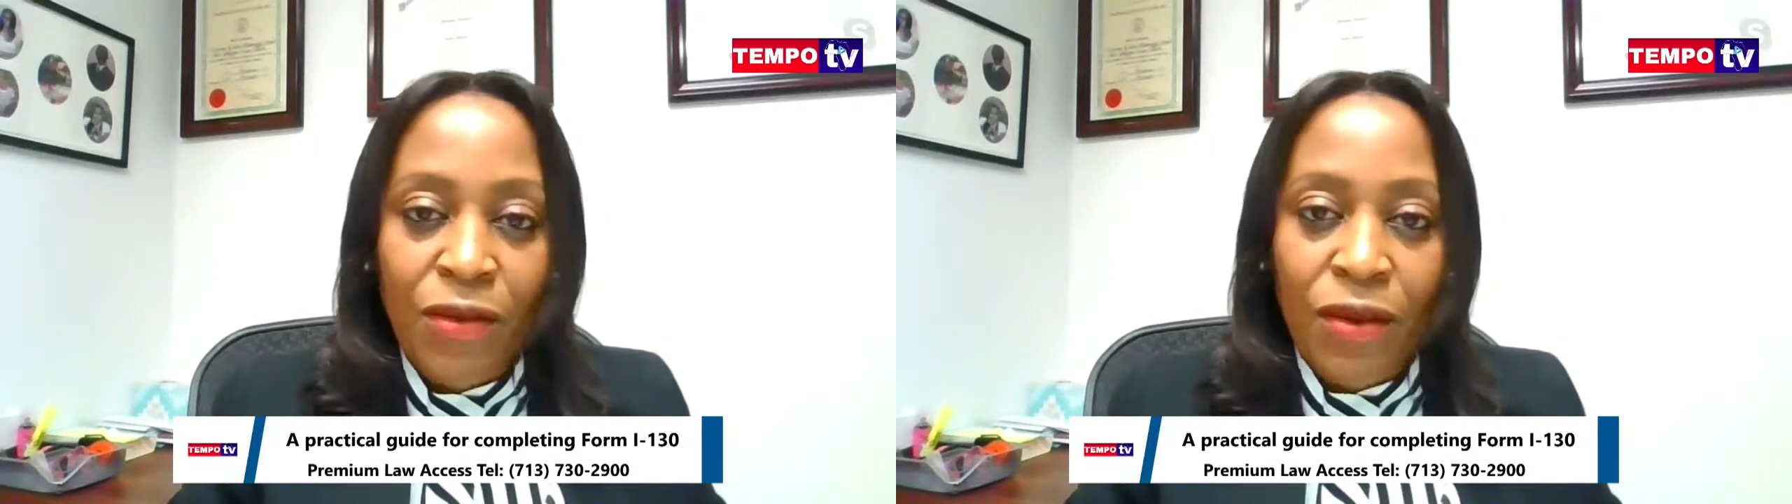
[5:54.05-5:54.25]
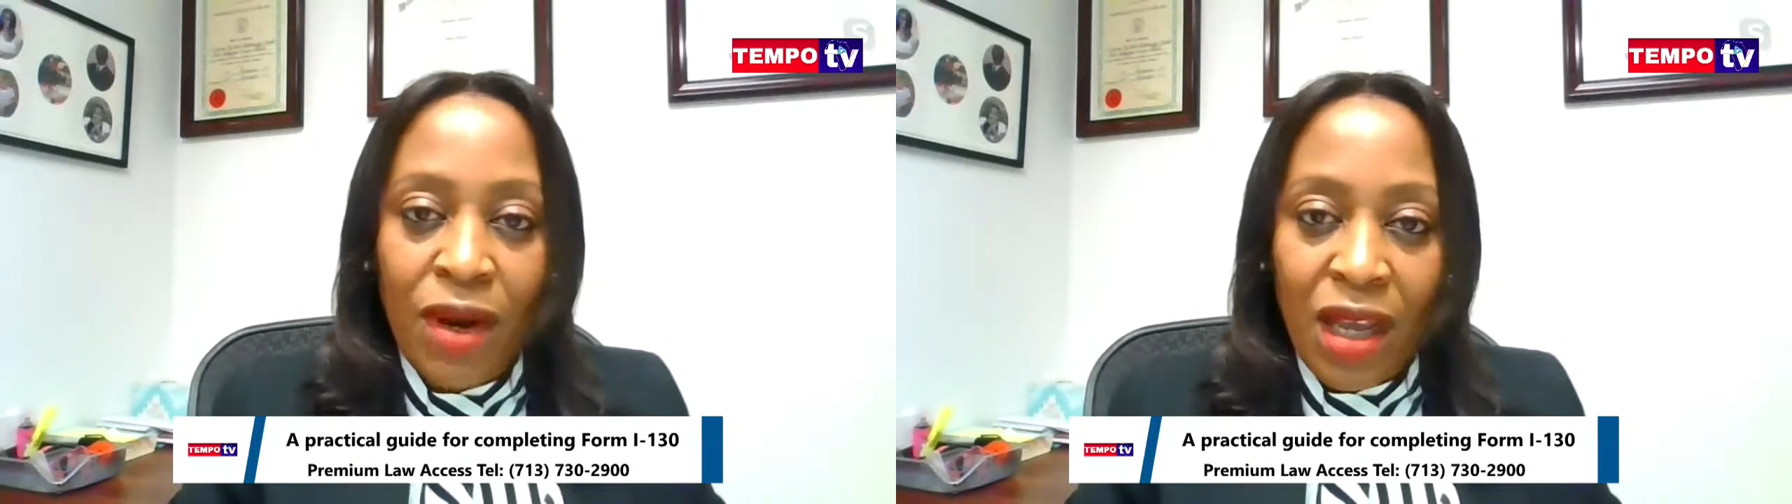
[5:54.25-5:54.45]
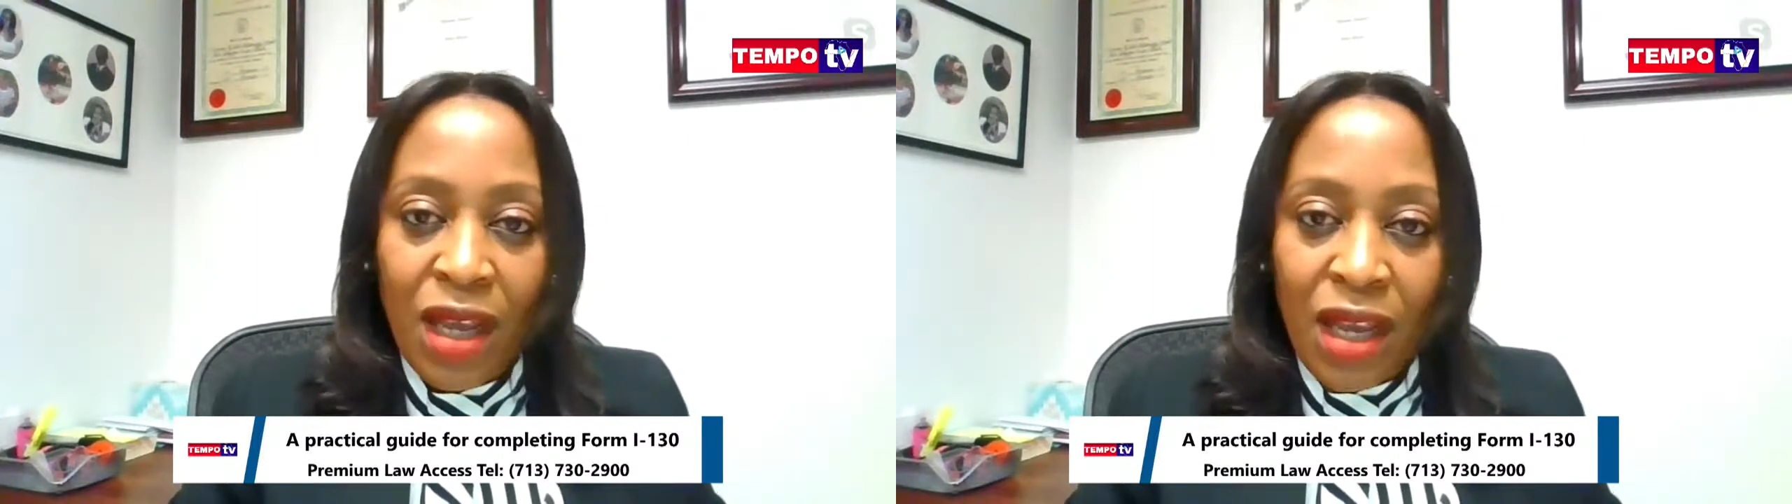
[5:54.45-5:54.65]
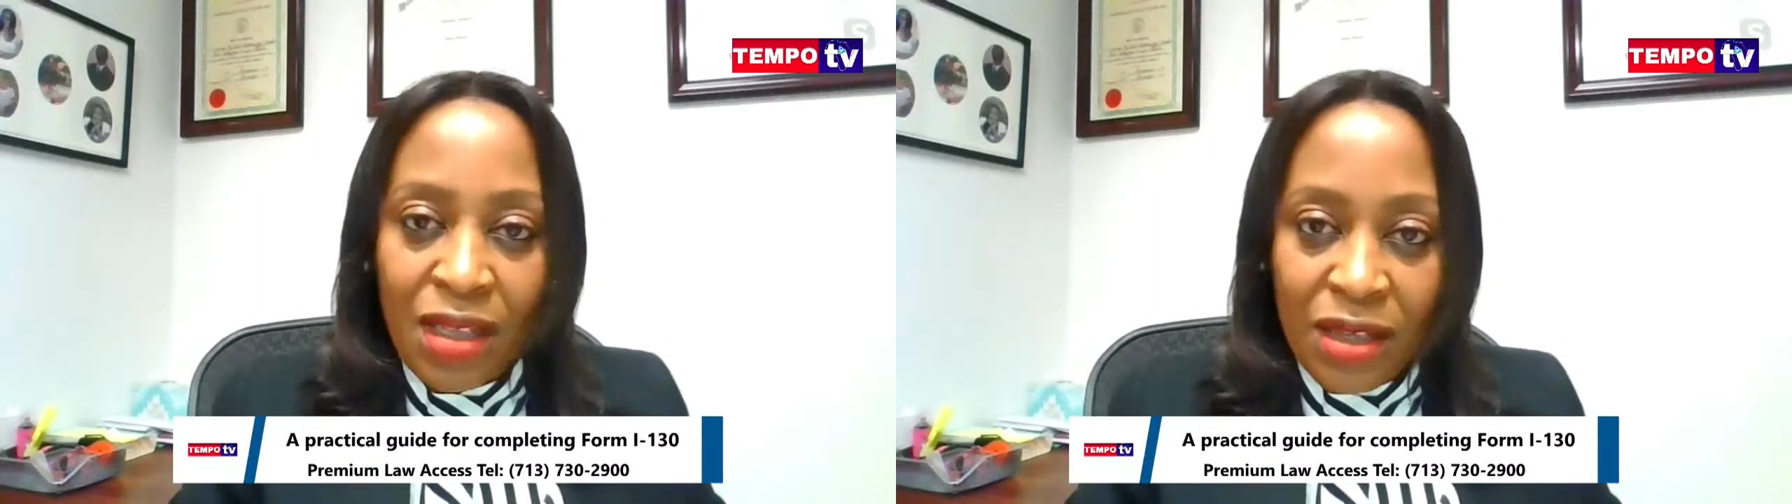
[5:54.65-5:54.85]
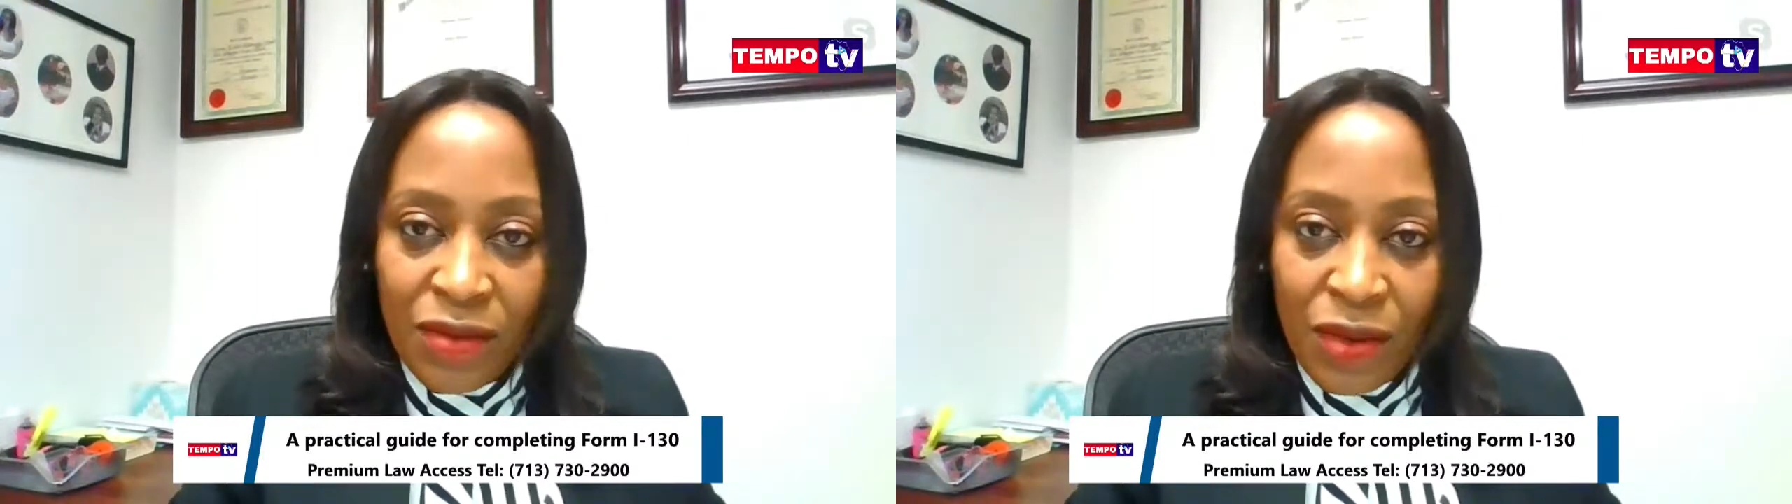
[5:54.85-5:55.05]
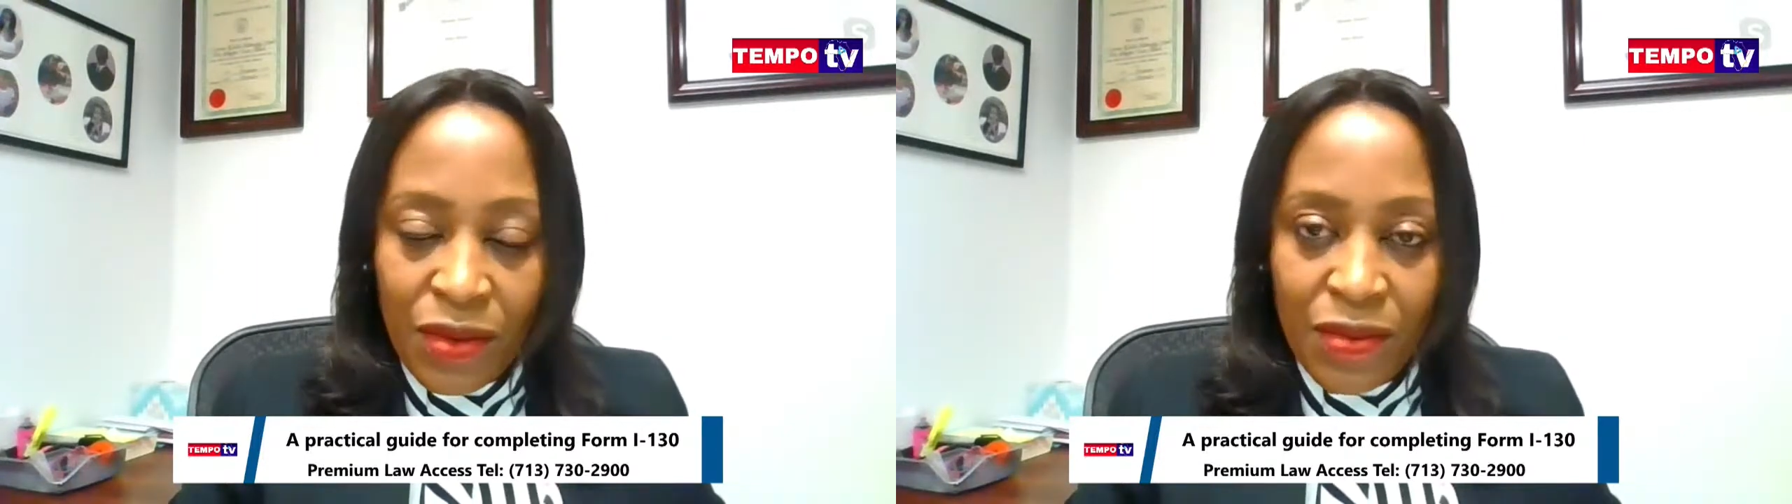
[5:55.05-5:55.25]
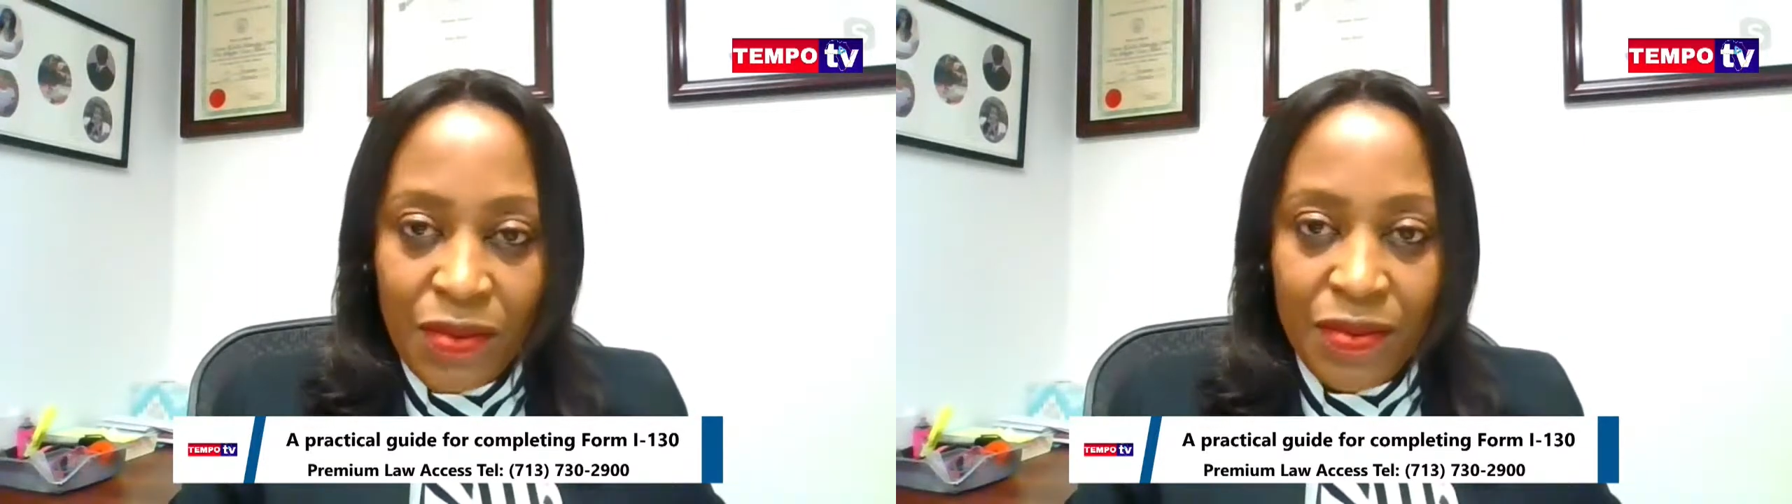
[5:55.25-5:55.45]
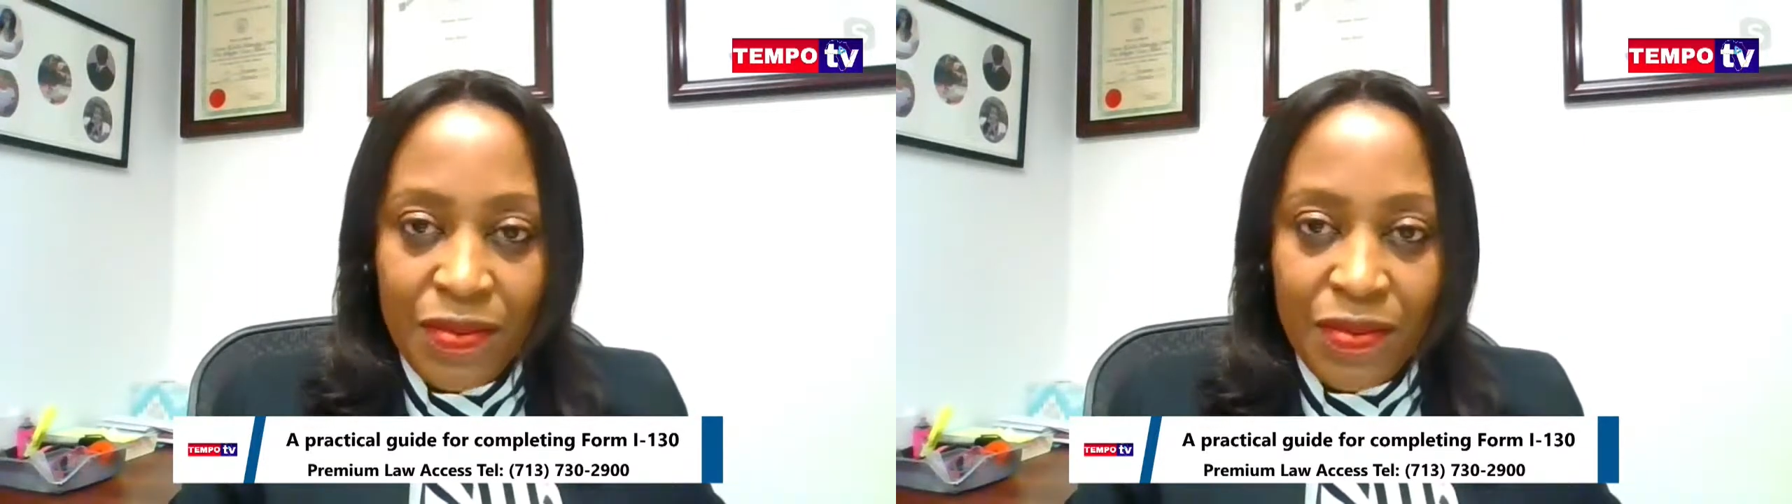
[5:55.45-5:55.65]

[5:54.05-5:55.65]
for an interview?